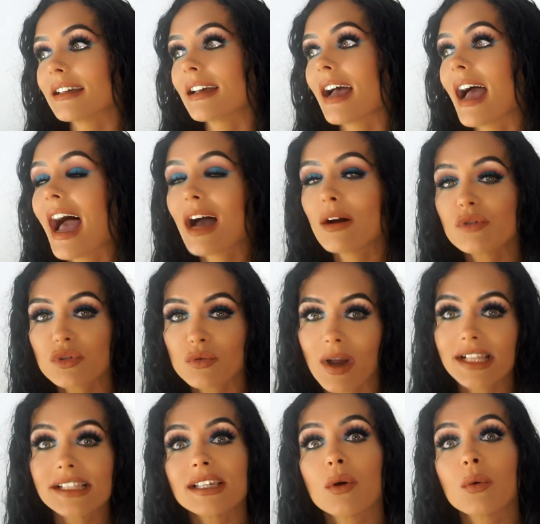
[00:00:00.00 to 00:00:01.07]
how do
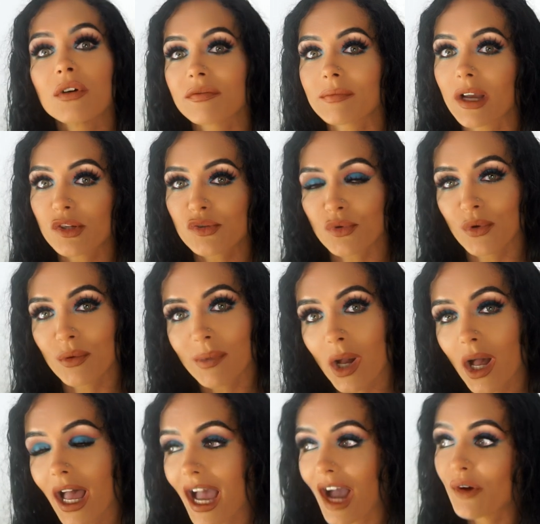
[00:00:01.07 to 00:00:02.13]
I deal with my
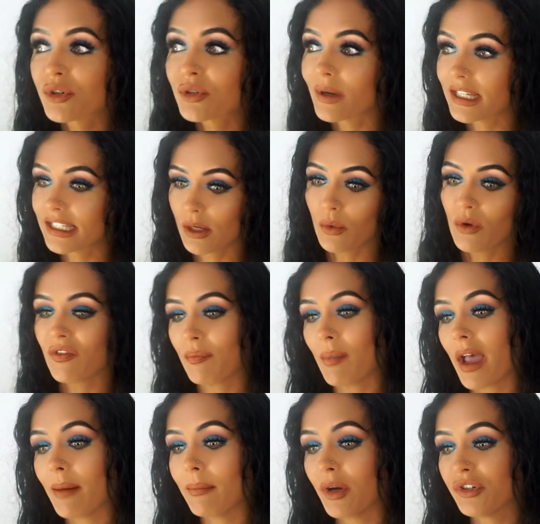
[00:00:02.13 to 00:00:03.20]
trauma? How do I deal with
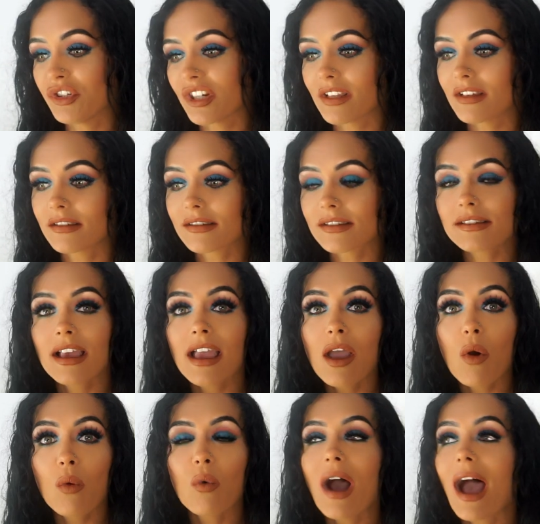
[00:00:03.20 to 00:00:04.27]
my emotions?
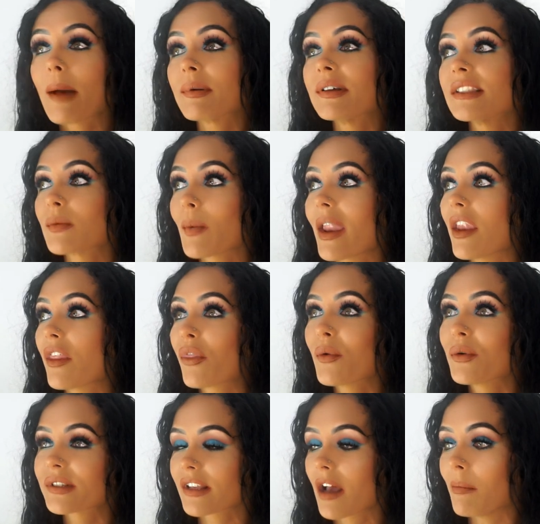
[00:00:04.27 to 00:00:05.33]
What happens when
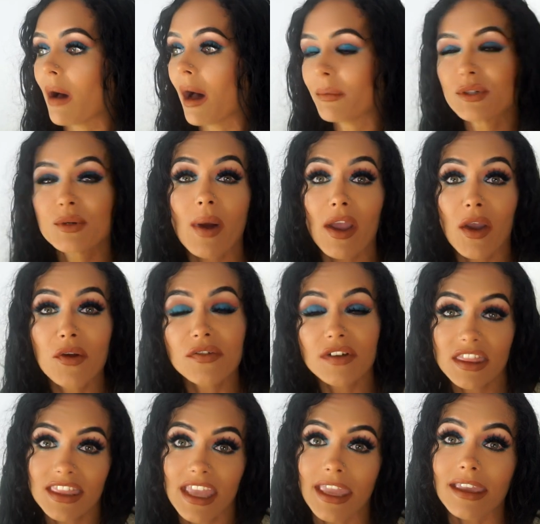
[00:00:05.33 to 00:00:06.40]
thoughts come up? Do I
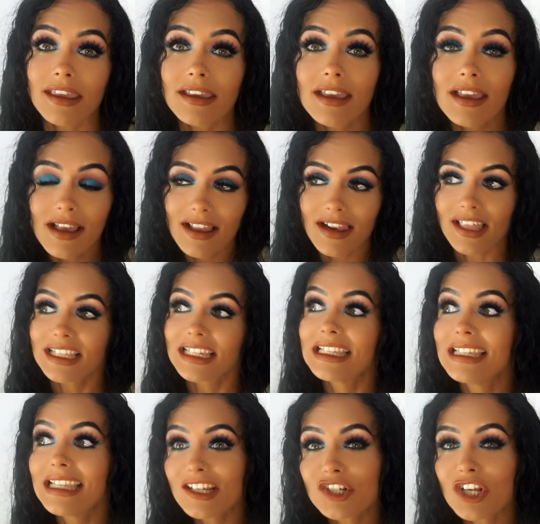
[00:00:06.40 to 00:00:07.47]
overthink? Like,
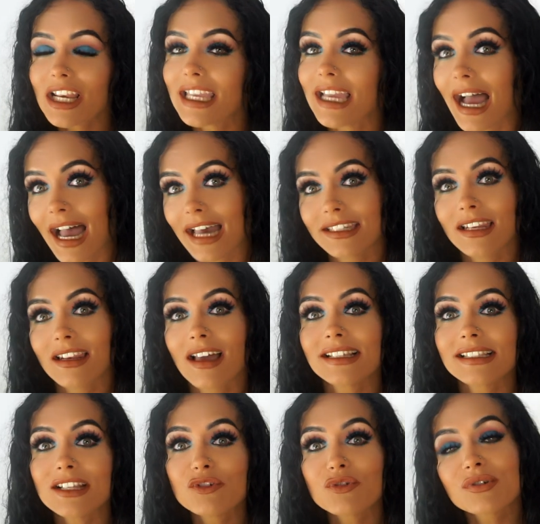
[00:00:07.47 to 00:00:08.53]
literally
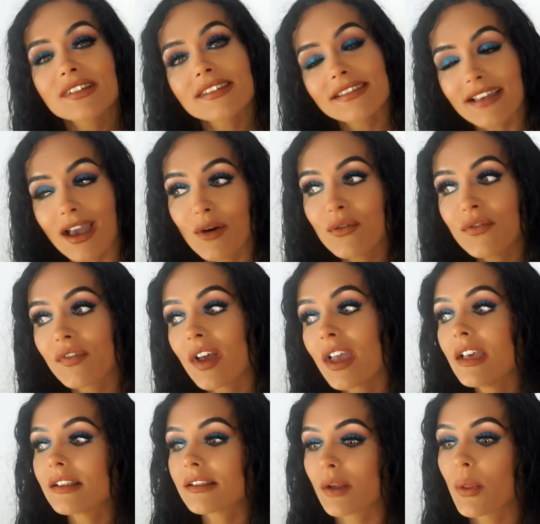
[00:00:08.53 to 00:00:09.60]
analysing yourself
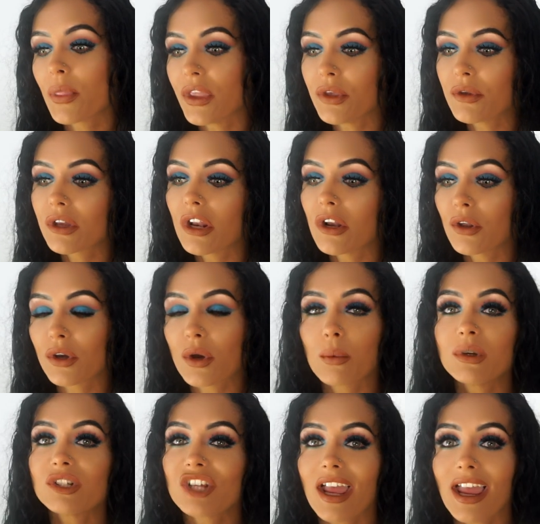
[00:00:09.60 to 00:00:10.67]
so that you can look at
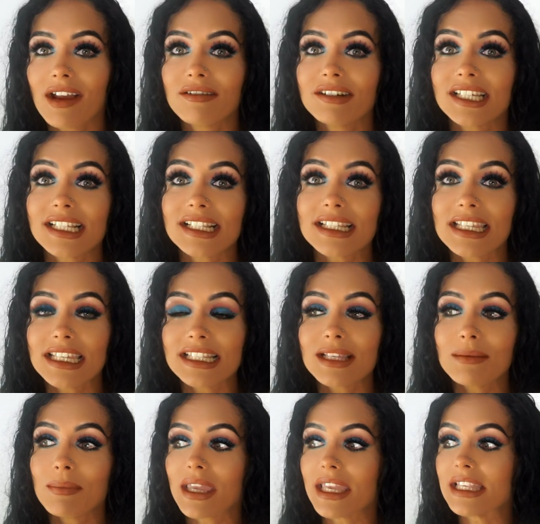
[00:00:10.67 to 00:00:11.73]
which areas need
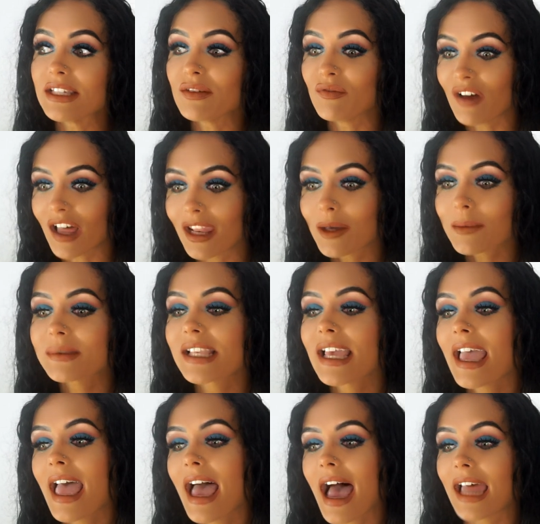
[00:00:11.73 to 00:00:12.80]
to be developed
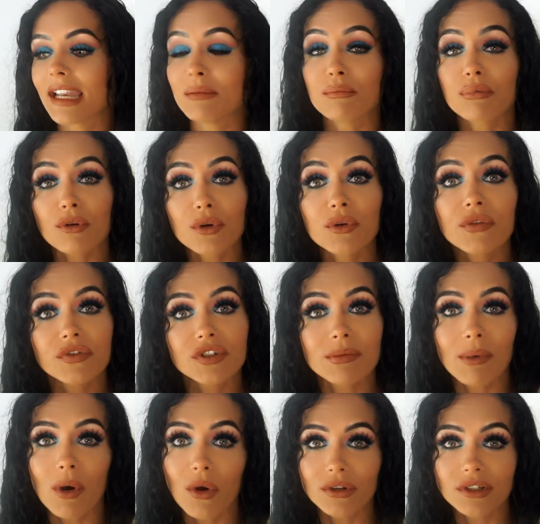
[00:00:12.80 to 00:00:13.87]
and improved
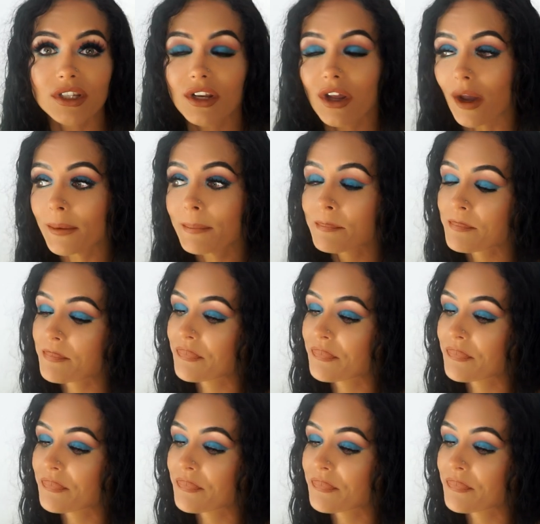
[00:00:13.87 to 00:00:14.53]
upon, you know?